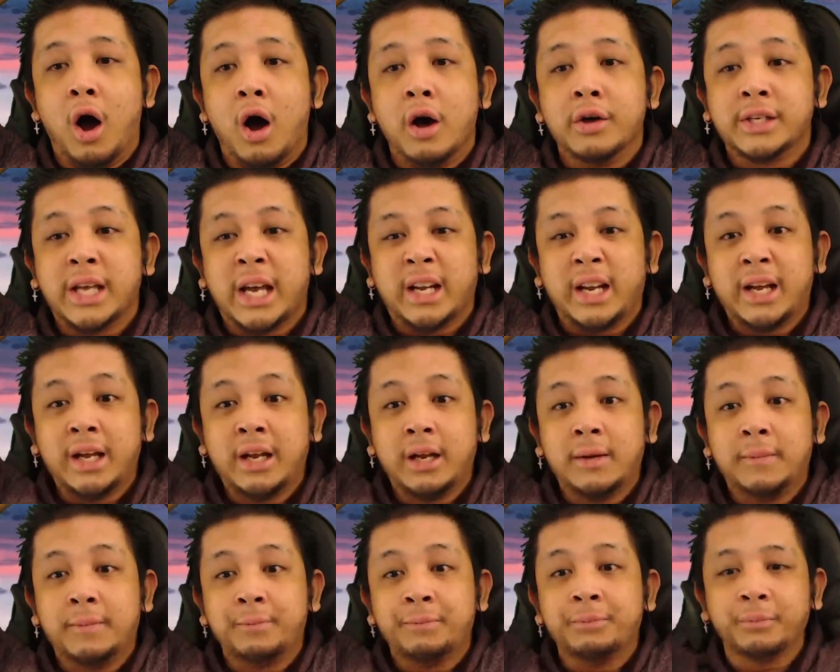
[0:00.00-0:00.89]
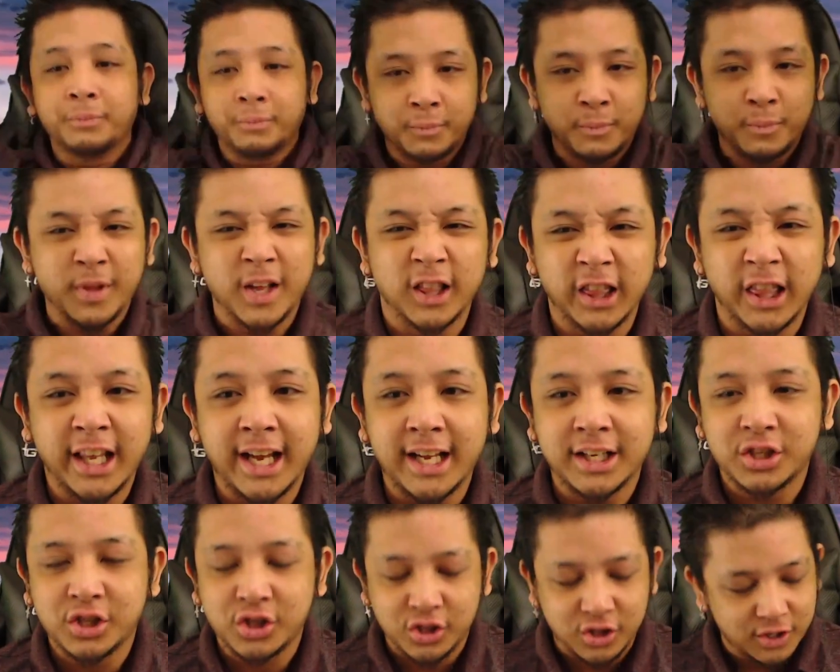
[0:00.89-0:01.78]
Is that it?
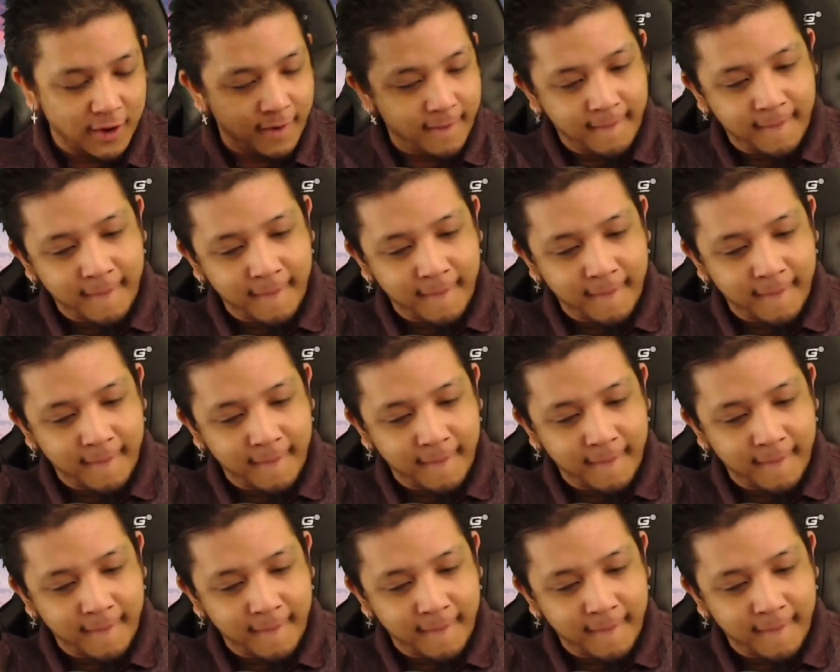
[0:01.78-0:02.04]
Let's